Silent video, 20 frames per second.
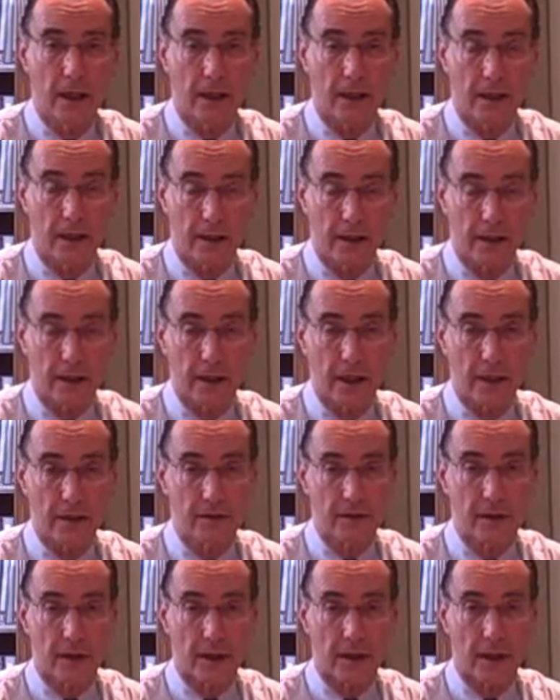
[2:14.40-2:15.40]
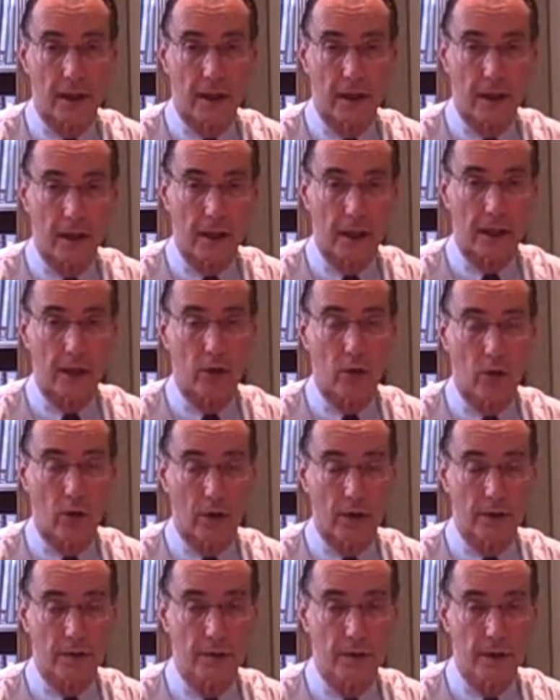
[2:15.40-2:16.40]
it indicates that a
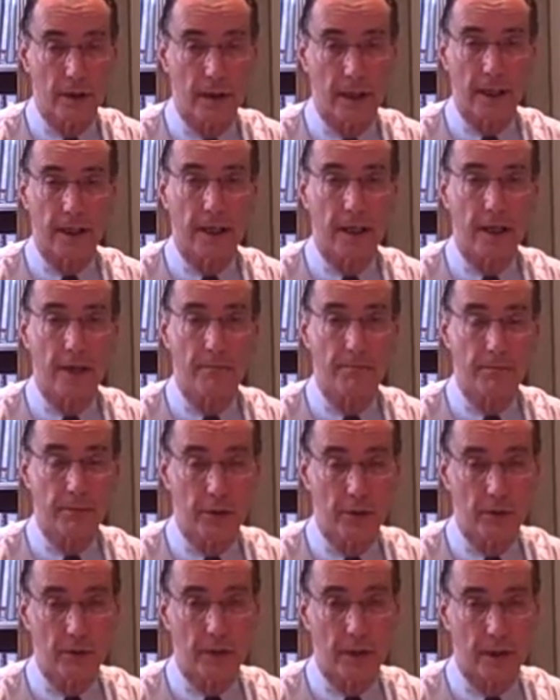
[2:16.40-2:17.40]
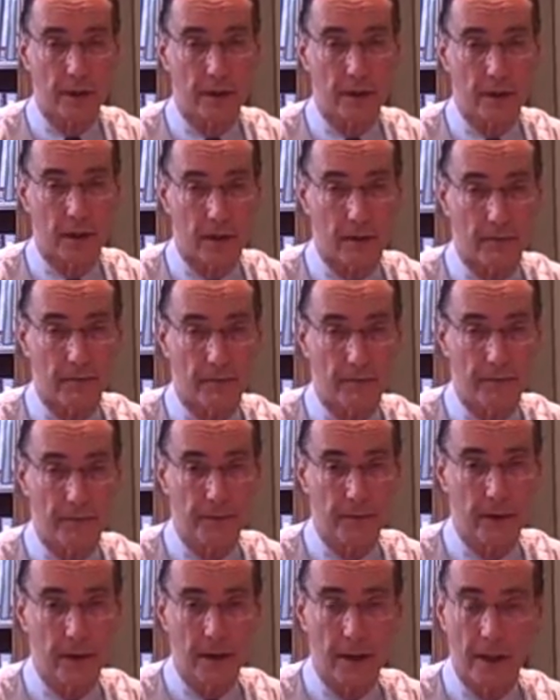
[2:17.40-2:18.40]
court can impute income
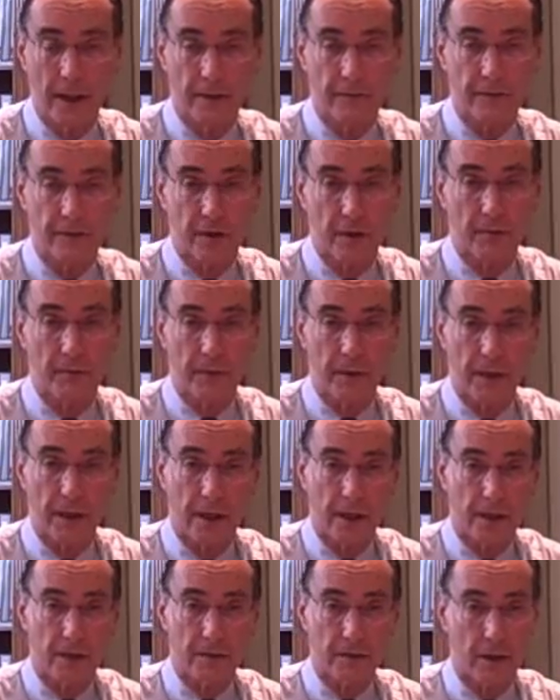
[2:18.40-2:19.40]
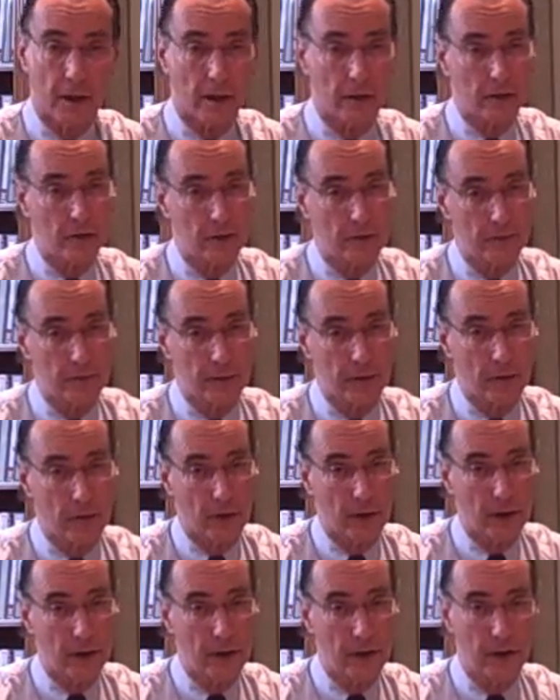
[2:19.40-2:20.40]
if somebody is
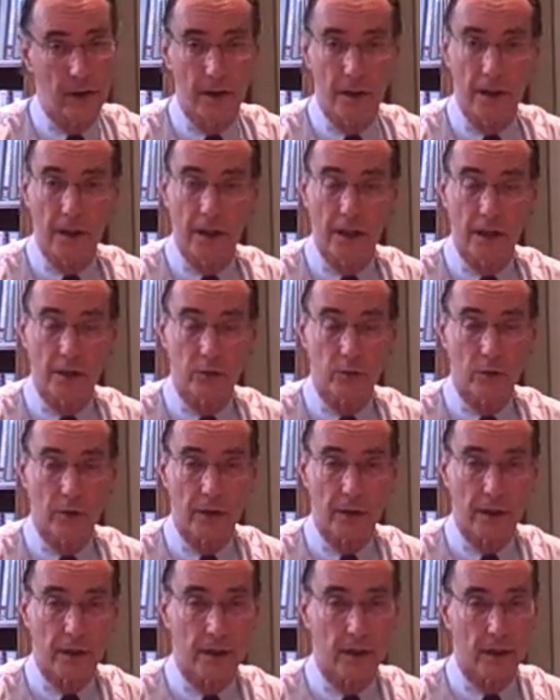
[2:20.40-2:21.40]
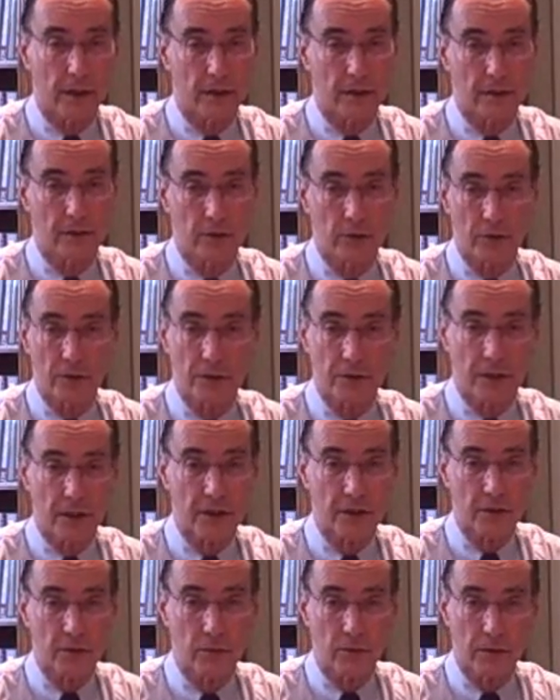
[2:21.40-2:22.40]
underemployed, is working in a
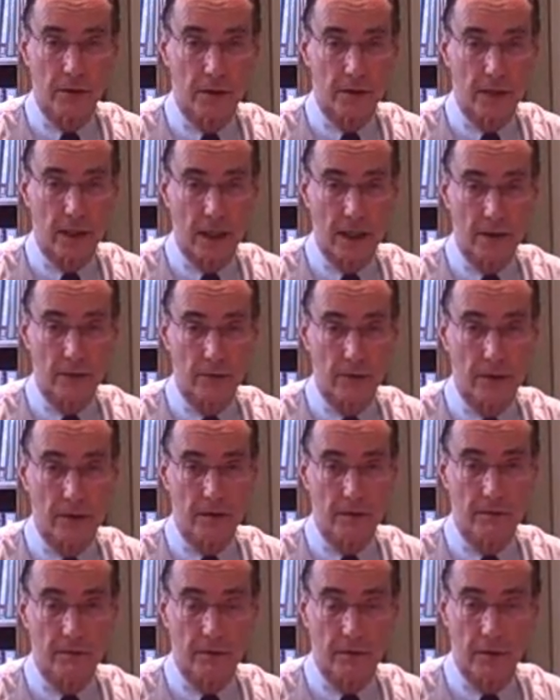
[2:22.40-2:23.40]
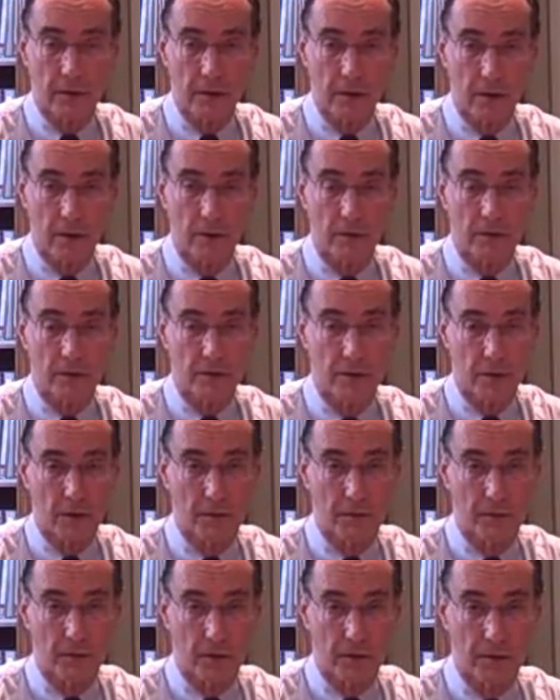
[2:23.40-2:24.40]
jurisdiction where the tax rates are very low, and
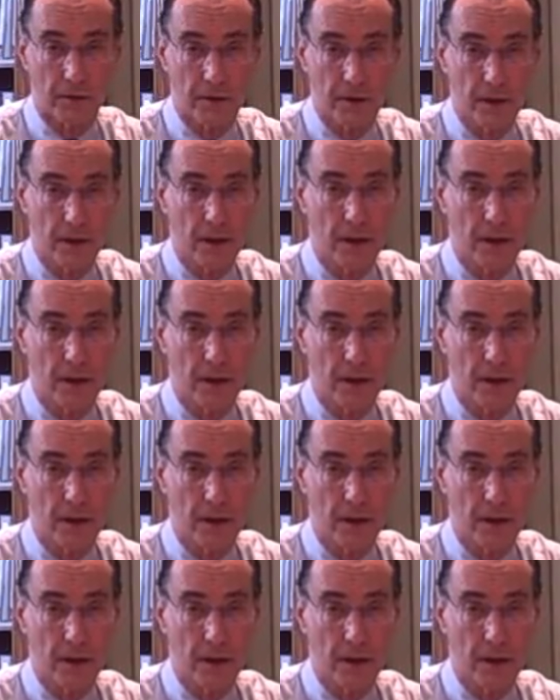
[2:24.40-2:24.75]
so forth.